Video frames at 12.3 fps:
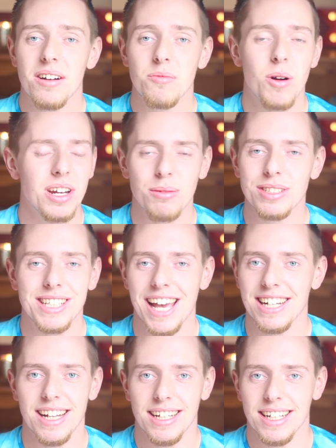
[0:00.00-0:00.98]
What I was
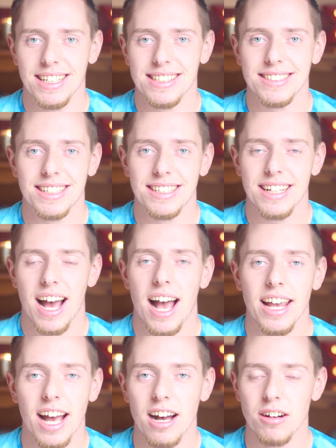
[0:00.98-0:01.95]
getting at is that I
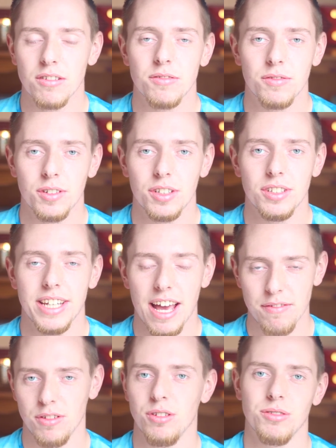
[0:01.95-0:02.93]
have
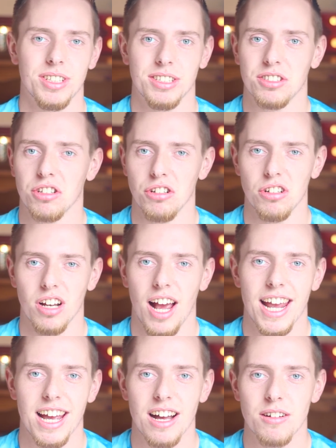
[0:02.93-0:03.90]
nephews in school,
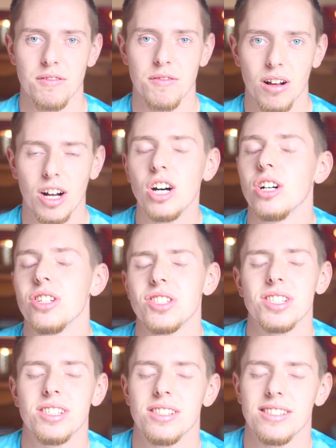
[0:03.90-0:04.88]
I have
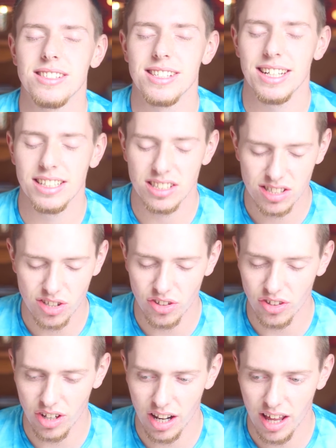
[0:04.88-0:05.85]
cousins in
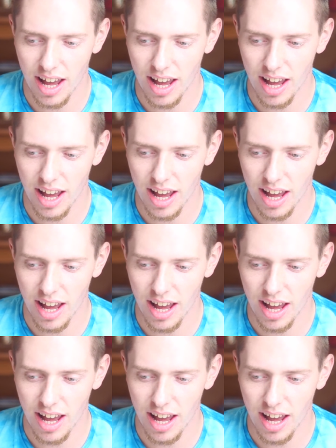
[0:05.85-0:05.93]
school,